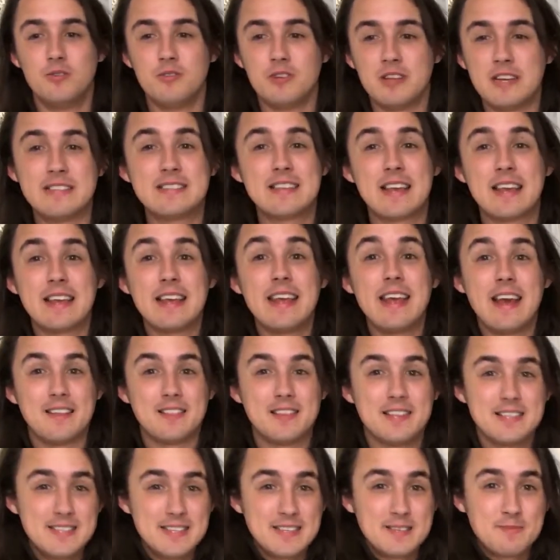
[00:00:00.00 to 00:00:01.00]
It's like, yeah,
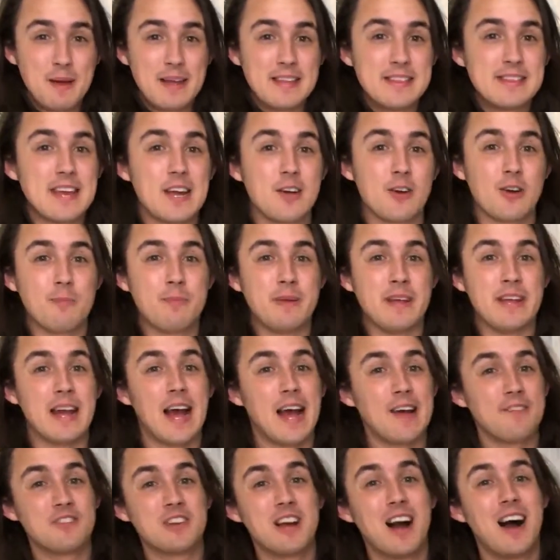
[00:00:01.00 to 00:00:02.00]
this is my therapy.
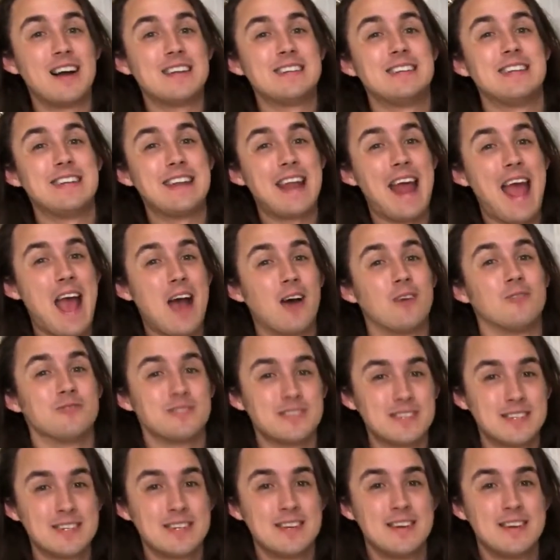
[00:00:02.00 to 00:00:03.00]
I've gotten it out.